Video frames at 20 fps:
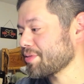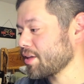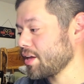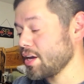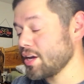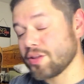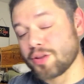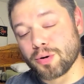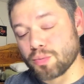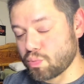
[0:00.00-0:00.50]

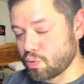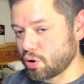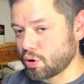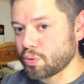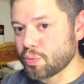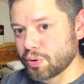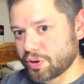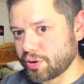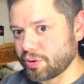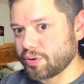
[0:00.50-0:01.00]
either
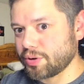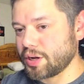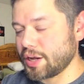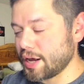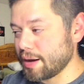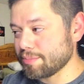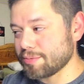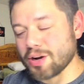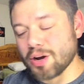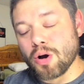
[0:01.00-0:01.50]
work with your
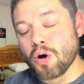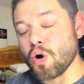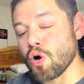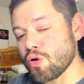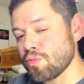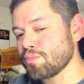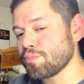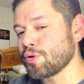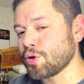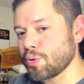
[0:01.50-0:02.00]
DM to
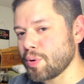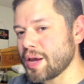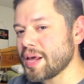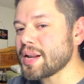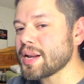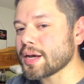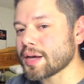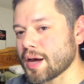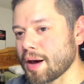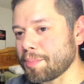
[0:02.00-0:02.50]
homebrew
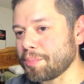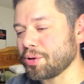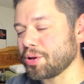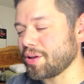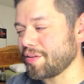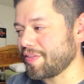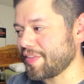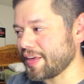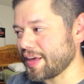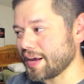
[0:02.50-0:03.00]
in a couple
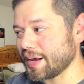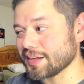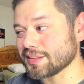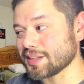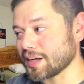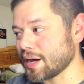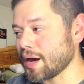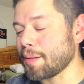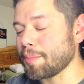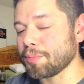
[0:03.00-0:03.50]
of things,
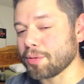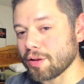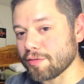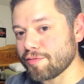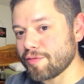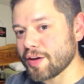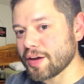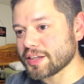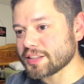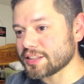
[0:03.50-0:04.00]
a couple of
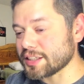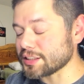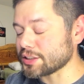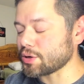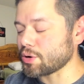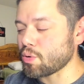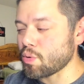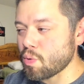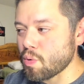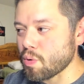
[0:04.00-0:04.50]
fixes,
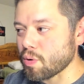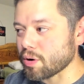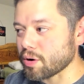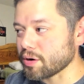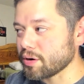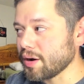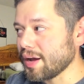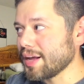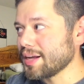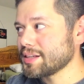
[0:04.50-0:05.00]

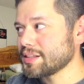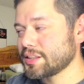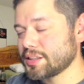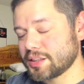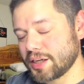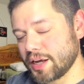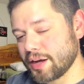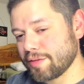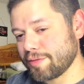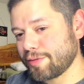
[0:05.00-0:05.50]
or
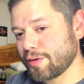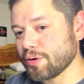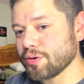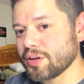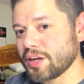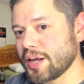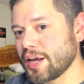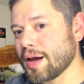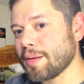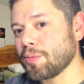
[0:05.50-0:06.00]
see if your
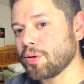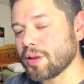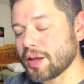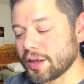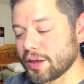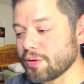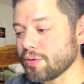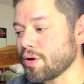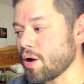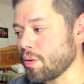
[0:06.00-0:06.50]
DM will
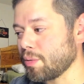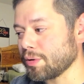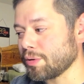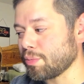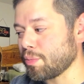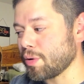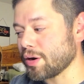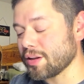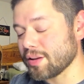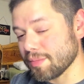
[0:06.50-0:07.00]
let you go
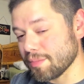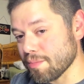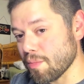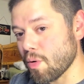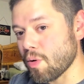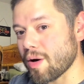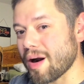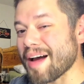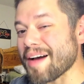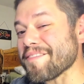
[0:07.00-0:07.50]
with one of the
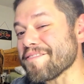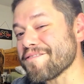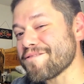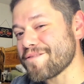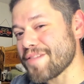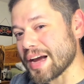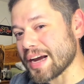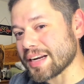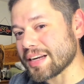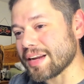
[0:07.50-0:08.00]
more
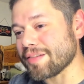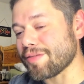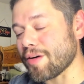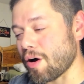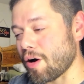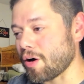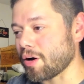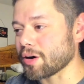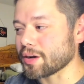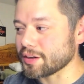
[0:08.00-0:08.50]
effective
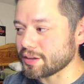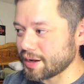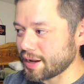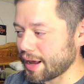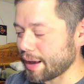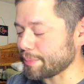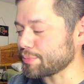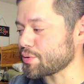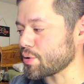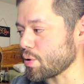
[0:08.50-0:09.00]

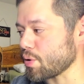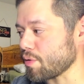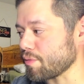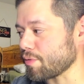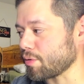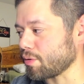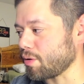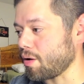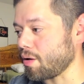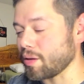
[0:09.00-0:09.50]
archetypes
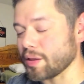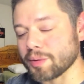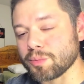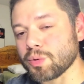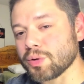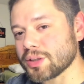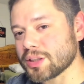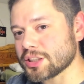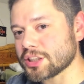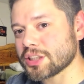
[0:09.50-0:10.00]
overall. And
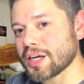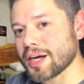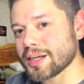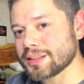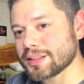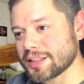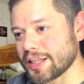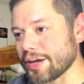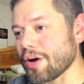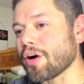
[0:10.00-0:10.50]
we'll
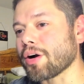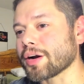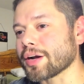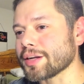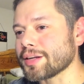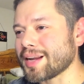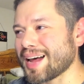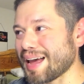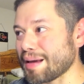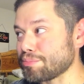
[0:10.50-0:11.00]
discuss the
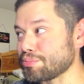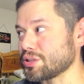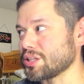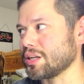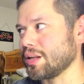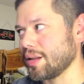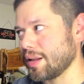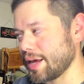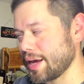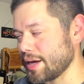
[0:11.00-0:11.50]
archetypes
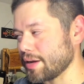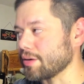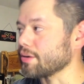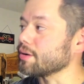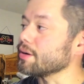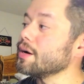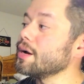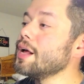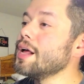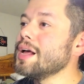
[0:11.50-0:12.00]

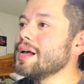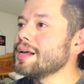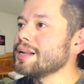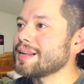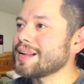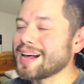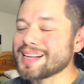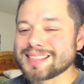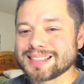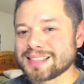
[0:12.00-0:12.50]
later.
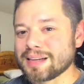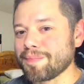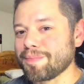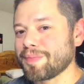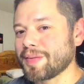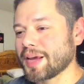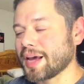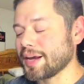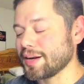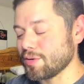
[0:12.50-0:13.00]
Not
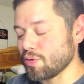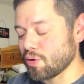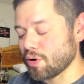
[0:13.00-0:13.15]
something I